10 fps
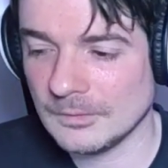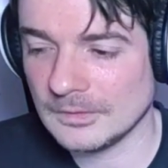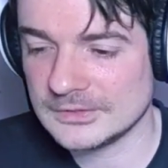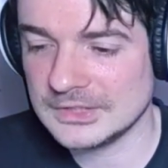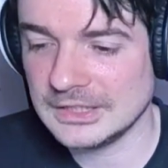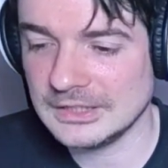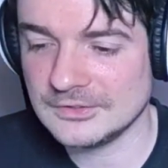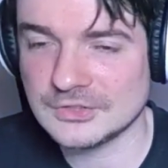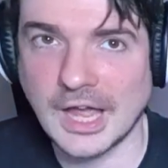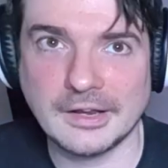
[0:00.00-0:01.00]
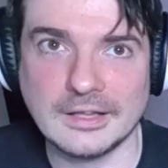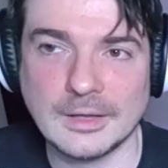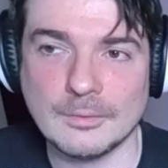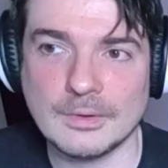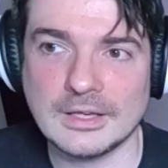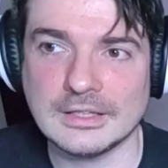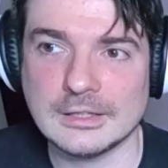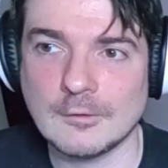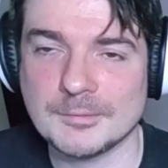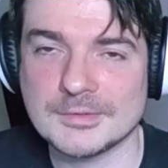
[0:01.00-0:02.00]
see his channel and
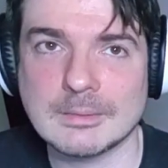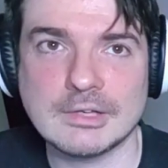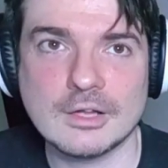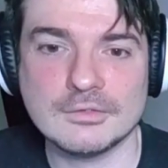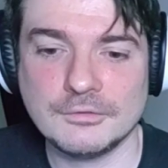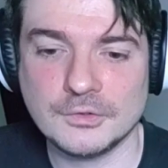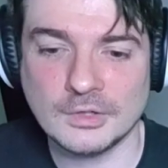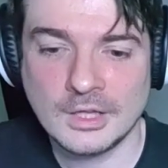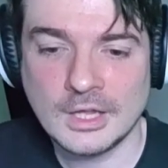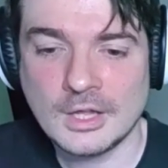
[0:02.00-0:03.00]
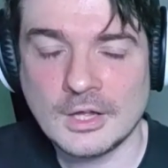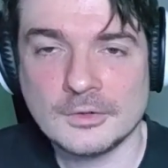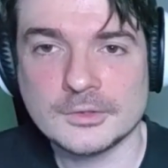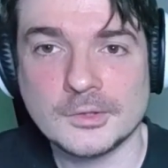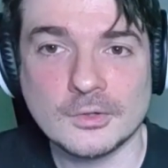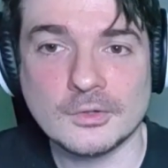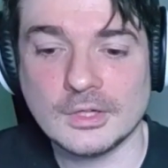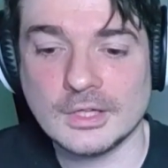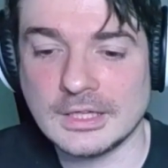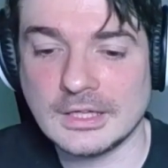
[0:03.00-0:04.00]
give him some love if you don't know
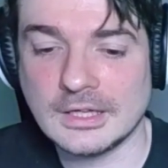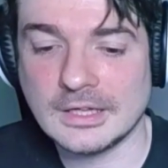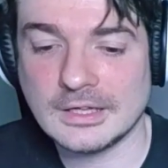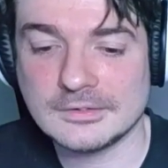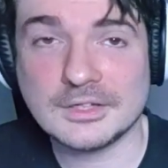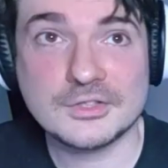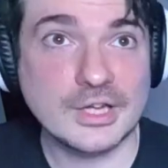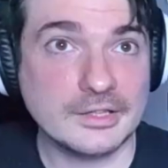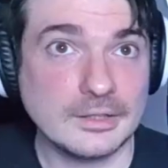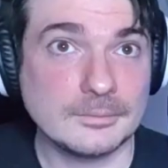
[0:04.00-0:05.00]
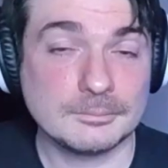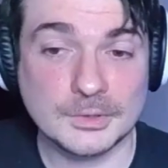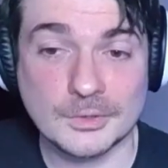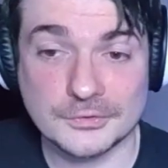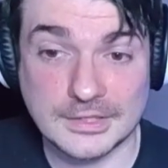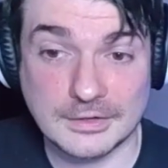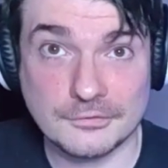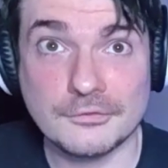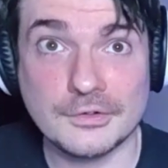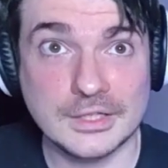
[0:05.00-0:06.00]
their channel, because they're
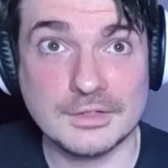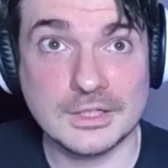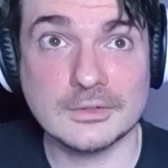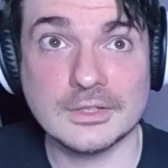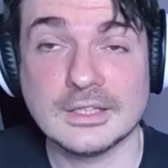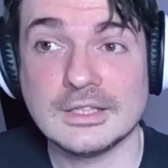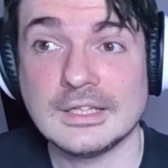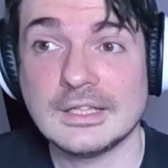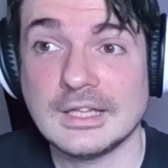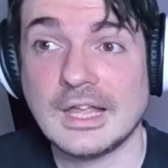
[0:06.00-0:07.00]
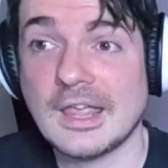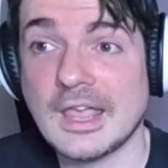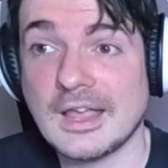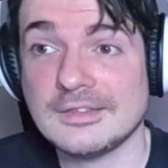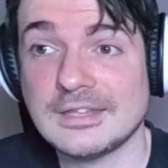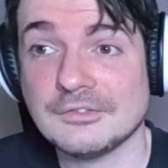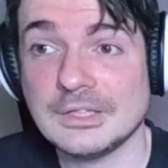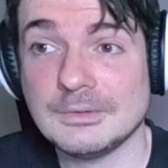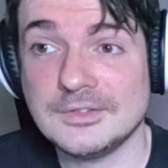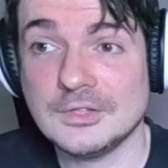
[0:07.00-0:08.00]
very, very good. And I guess
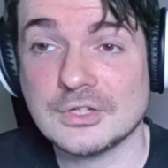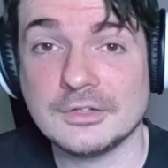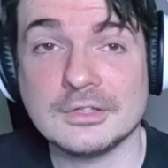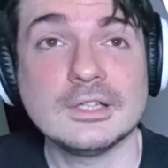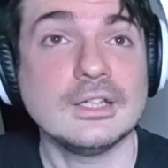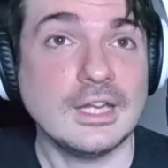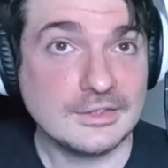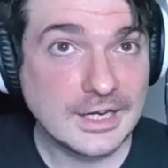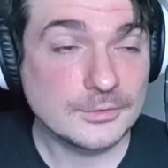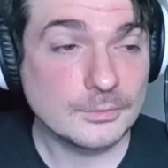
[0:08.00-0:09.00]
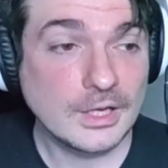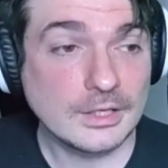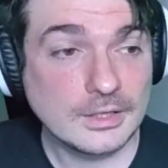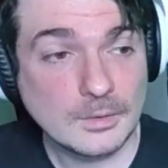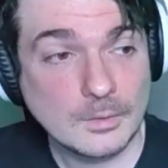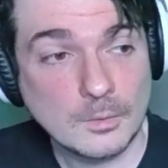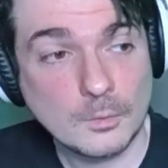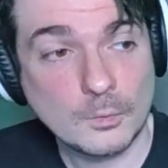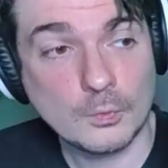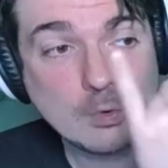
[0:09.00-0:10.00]
definitely we'll see each other in the next one.
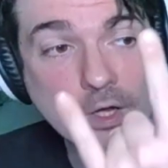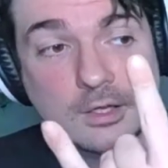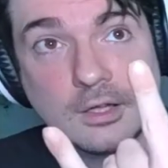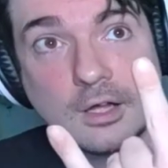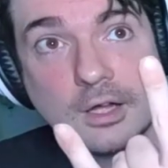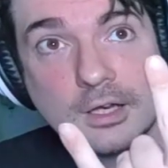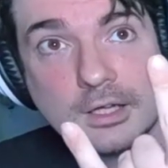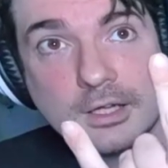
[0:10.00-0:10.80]
Rock on.